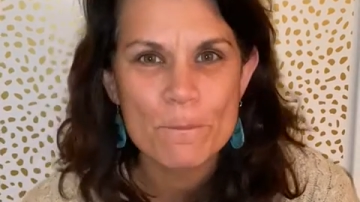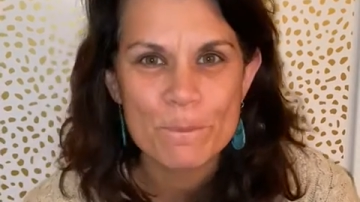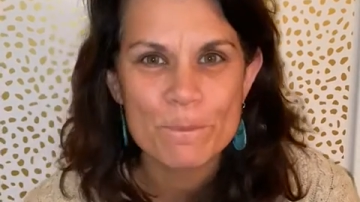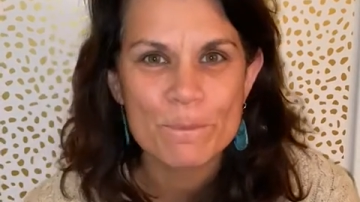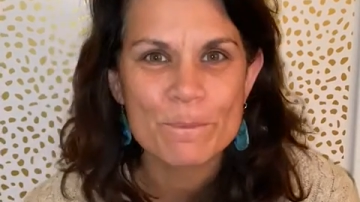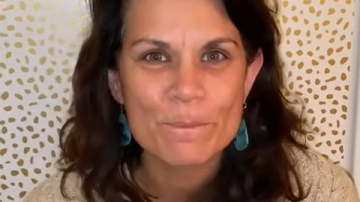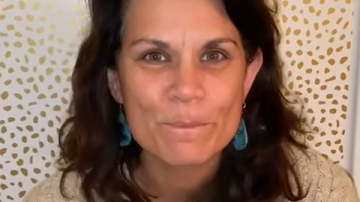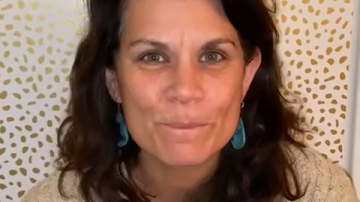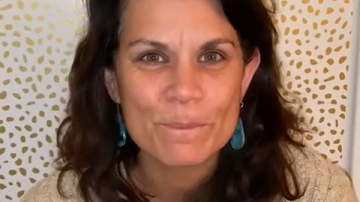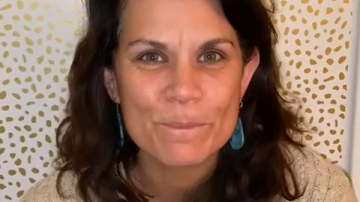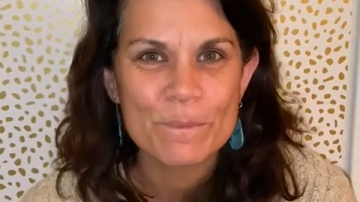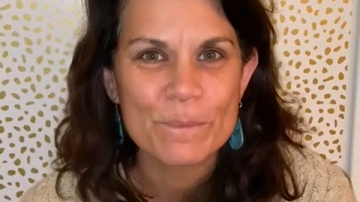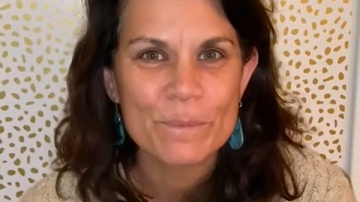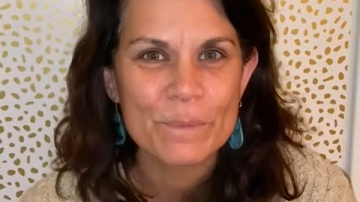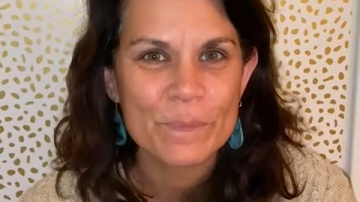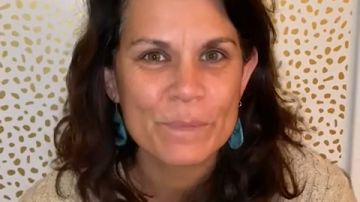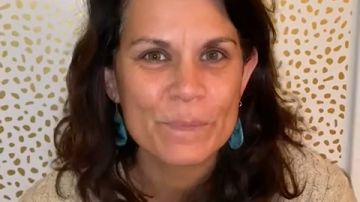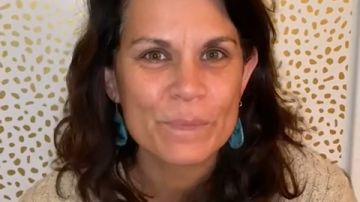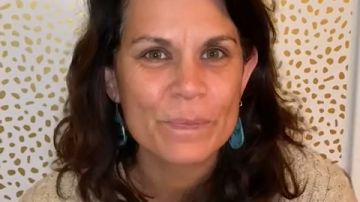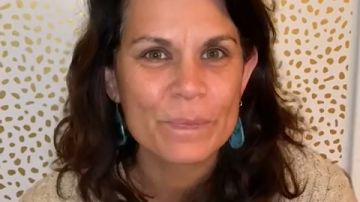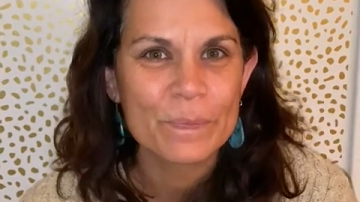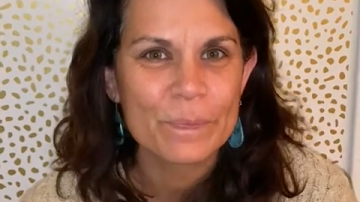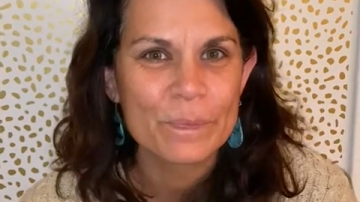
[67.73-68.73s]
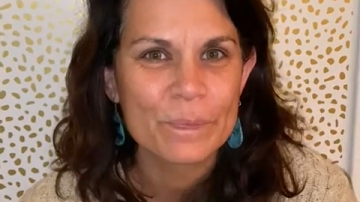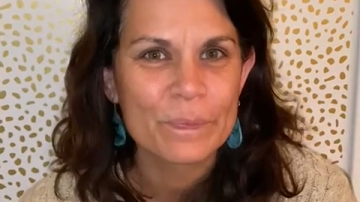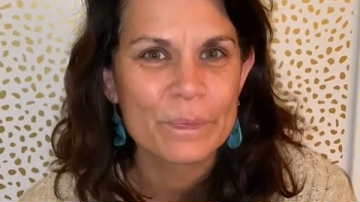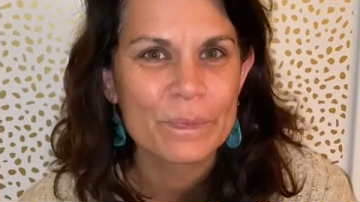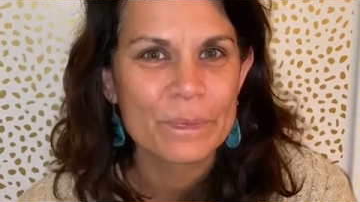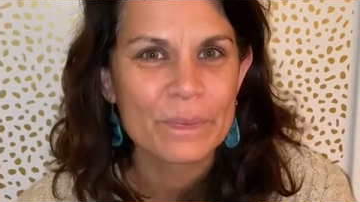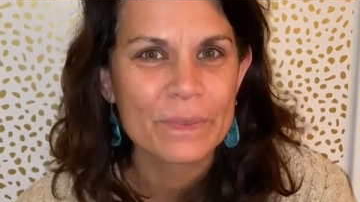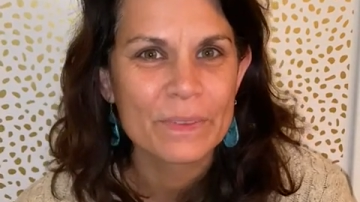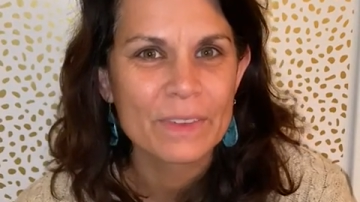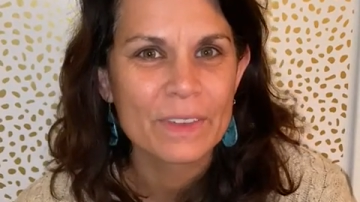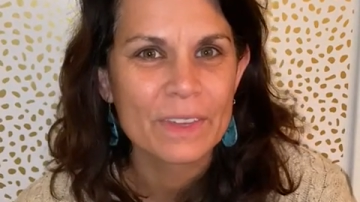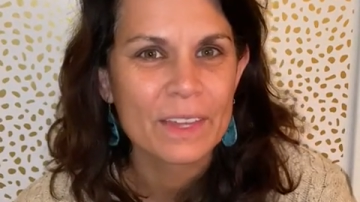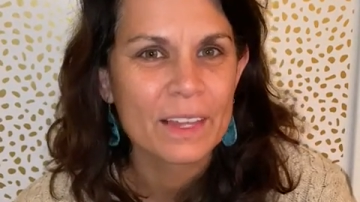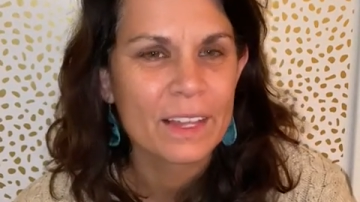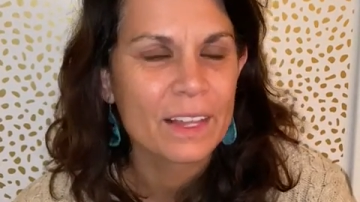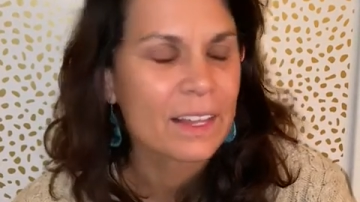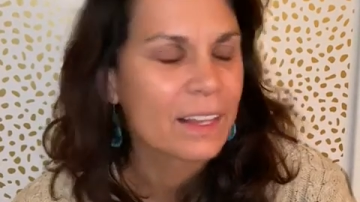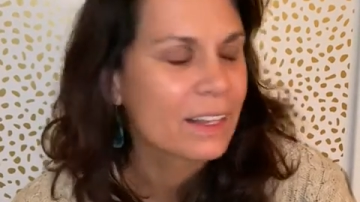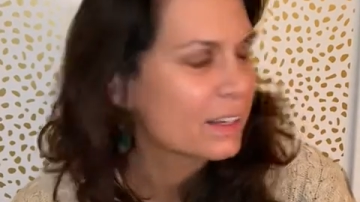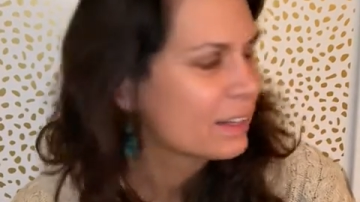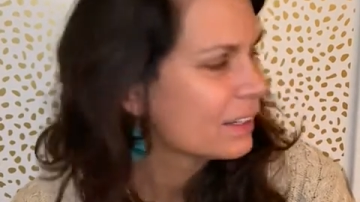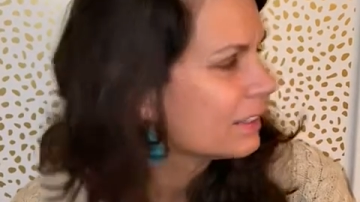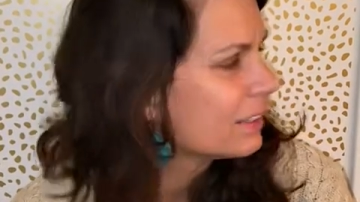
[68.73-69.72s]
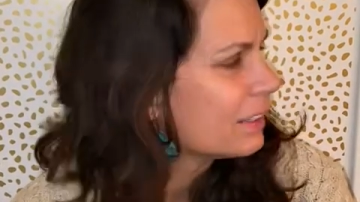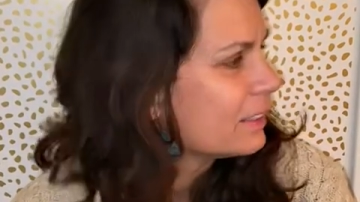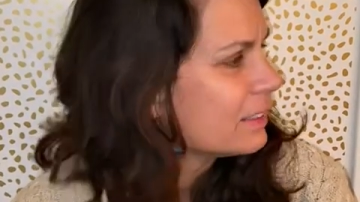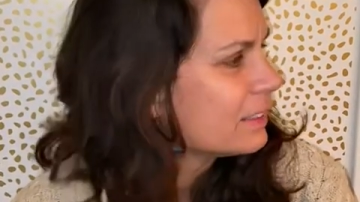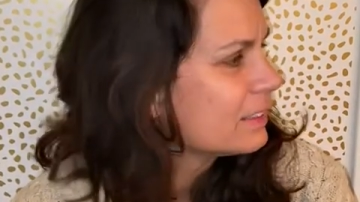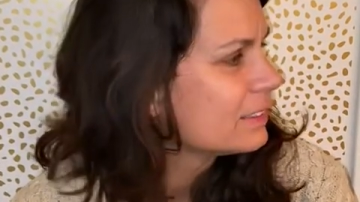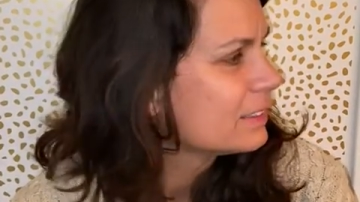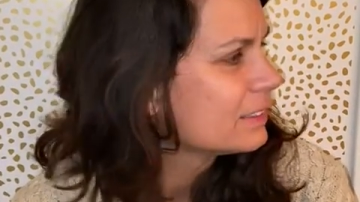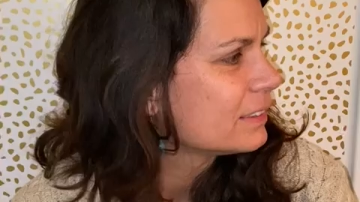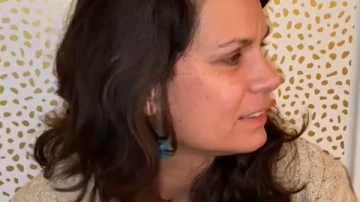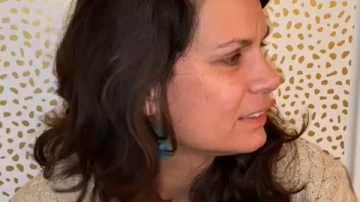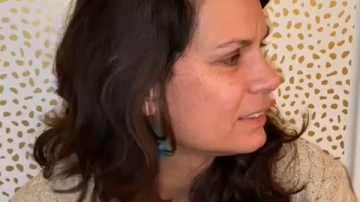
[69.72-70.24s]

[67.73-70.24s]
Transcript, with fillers: What is something that people don't